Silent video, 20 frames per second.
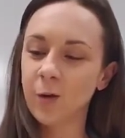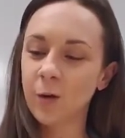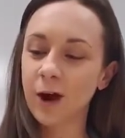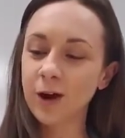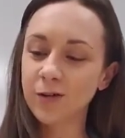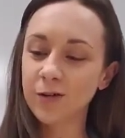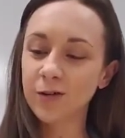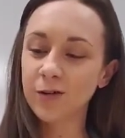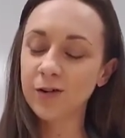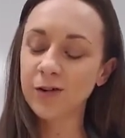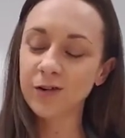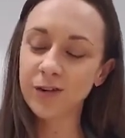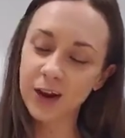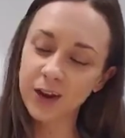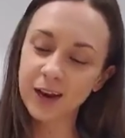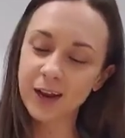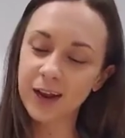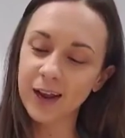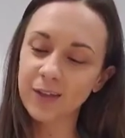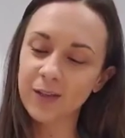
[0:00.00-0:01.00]
as you're
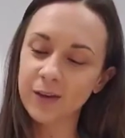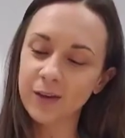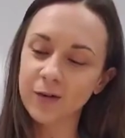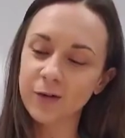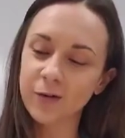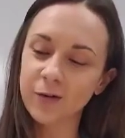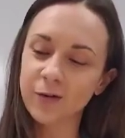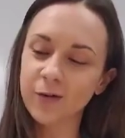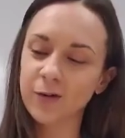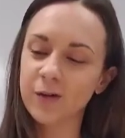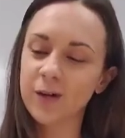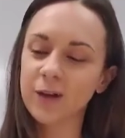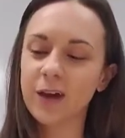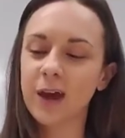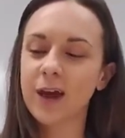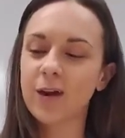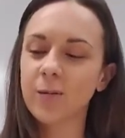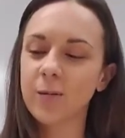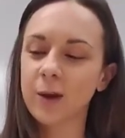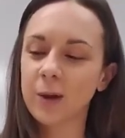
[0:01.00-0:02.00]
studying the surgical
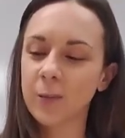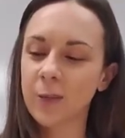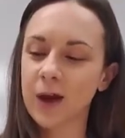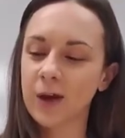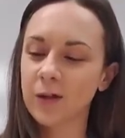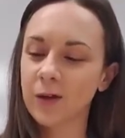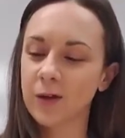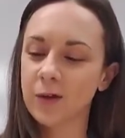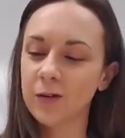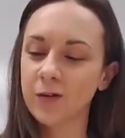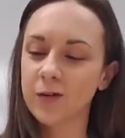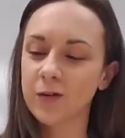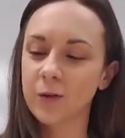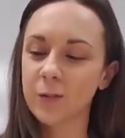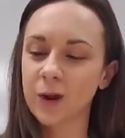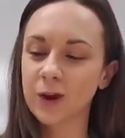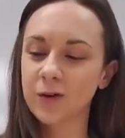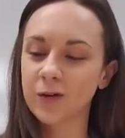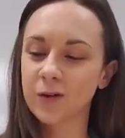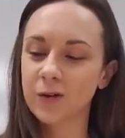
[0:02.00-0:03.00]
anatomy and pathology,
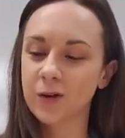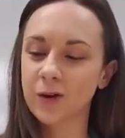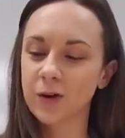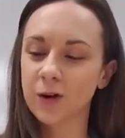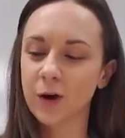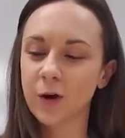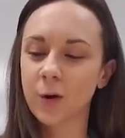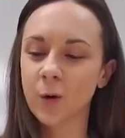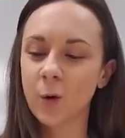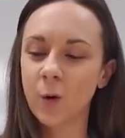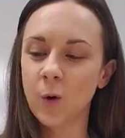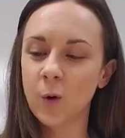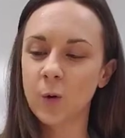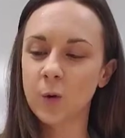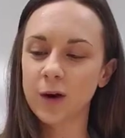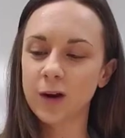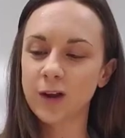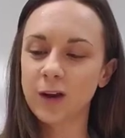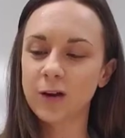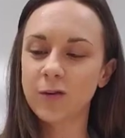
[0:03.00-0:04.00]
make sure you know
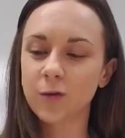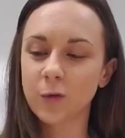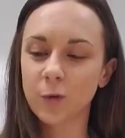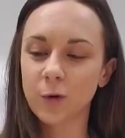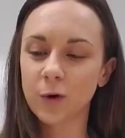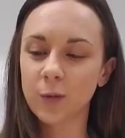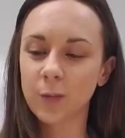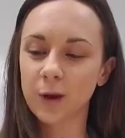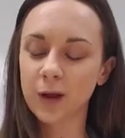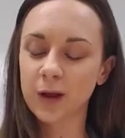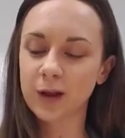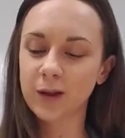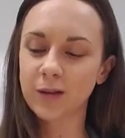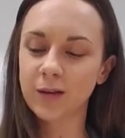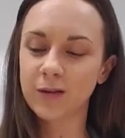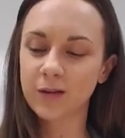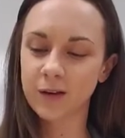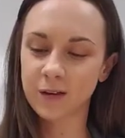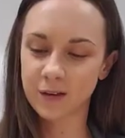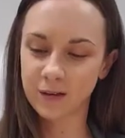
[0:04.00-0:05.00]
what each orbit
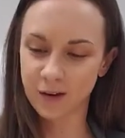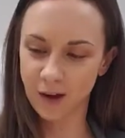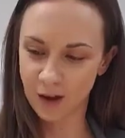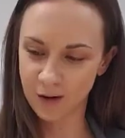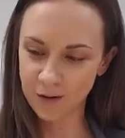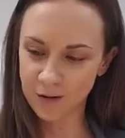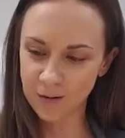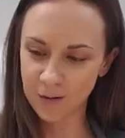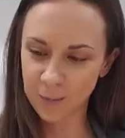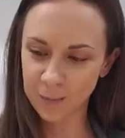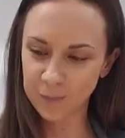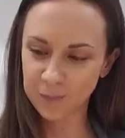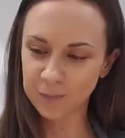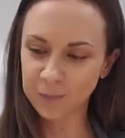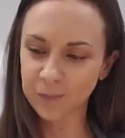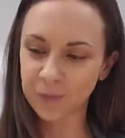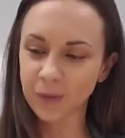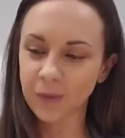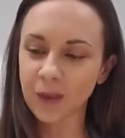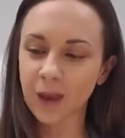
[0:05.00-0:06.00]
consists of,
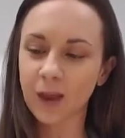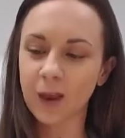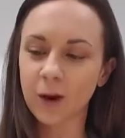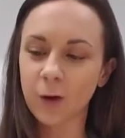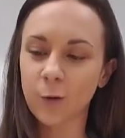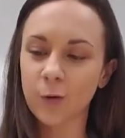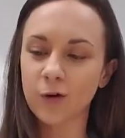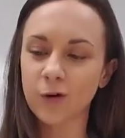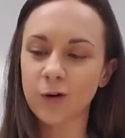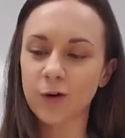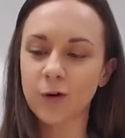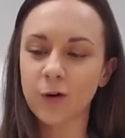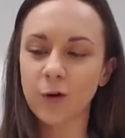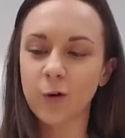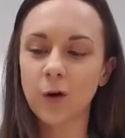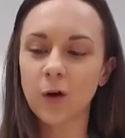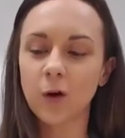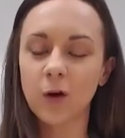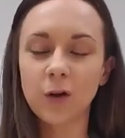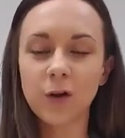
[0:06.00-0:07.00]
and I want you to
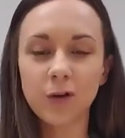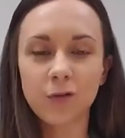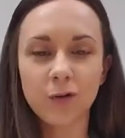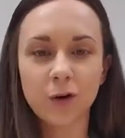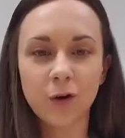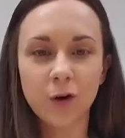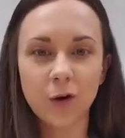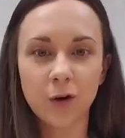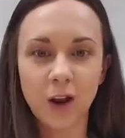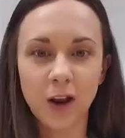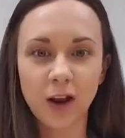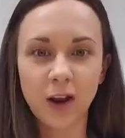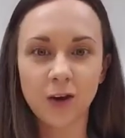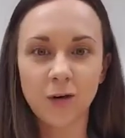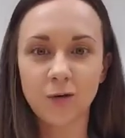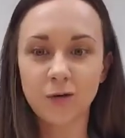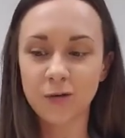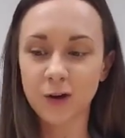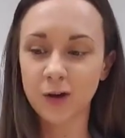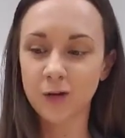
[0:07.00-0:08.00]
know all of your
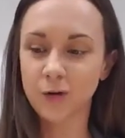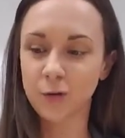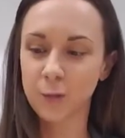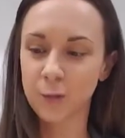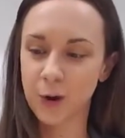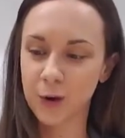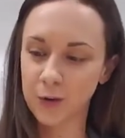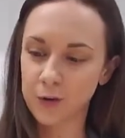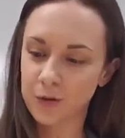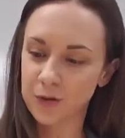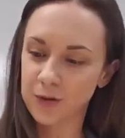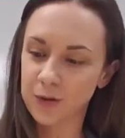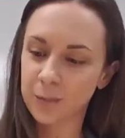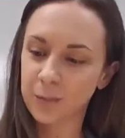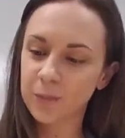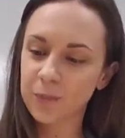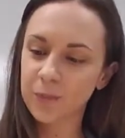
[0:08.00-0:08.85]
craniofacial bones.